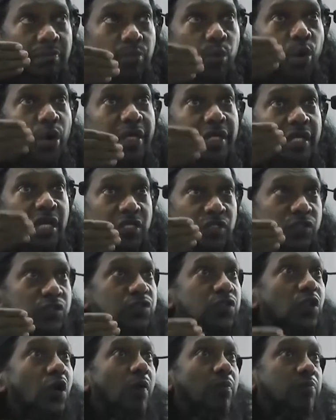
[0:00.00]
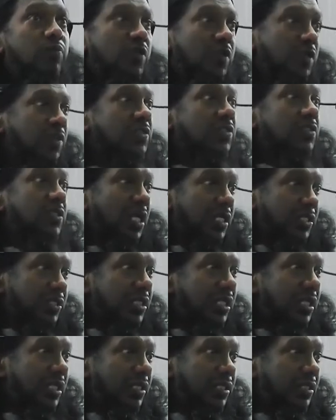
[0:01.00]
points that you stop to criticize
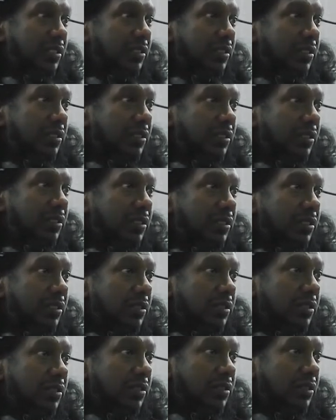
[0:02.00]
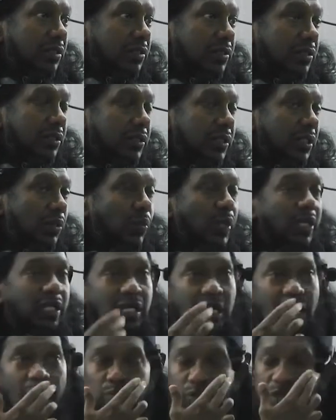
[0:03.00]
them. See, when
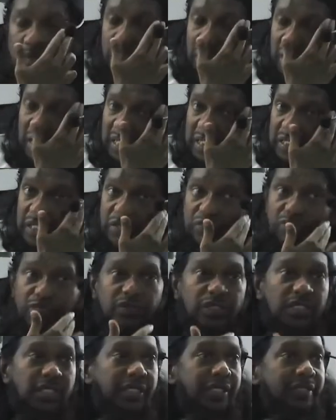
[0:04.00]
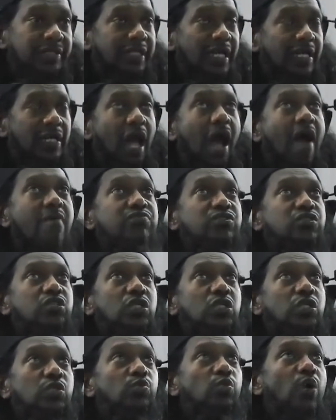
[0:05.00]
come with belief in that
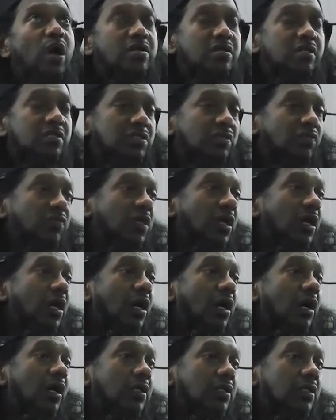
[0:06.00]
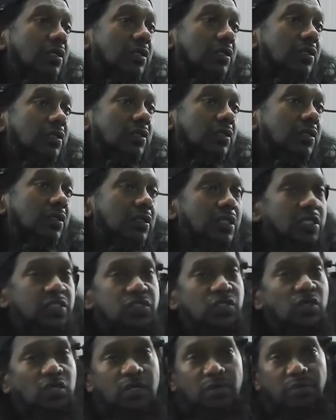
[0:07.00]
absolute oneness of God, this
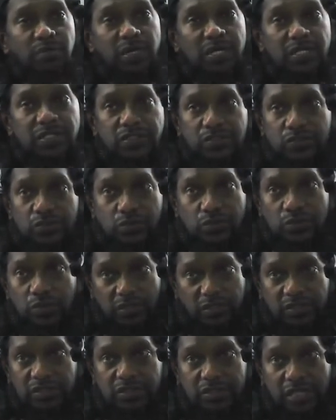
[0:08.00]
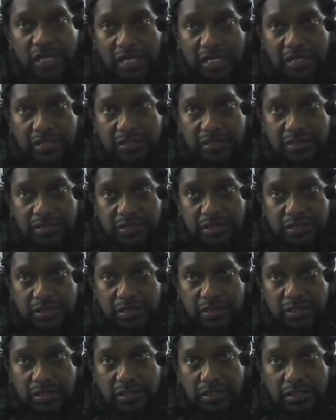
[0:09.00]
is not the place to criticize.
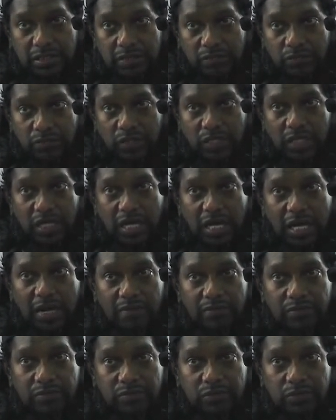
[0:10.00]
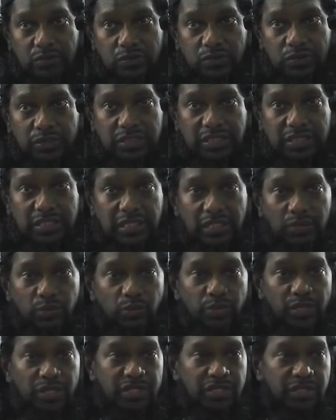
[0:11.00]
When come to deal
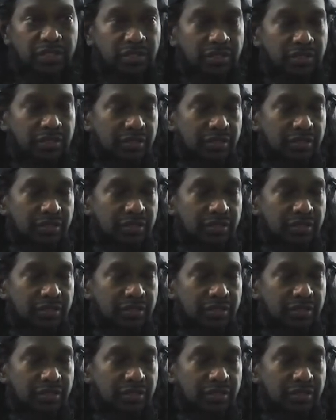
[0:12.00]
with,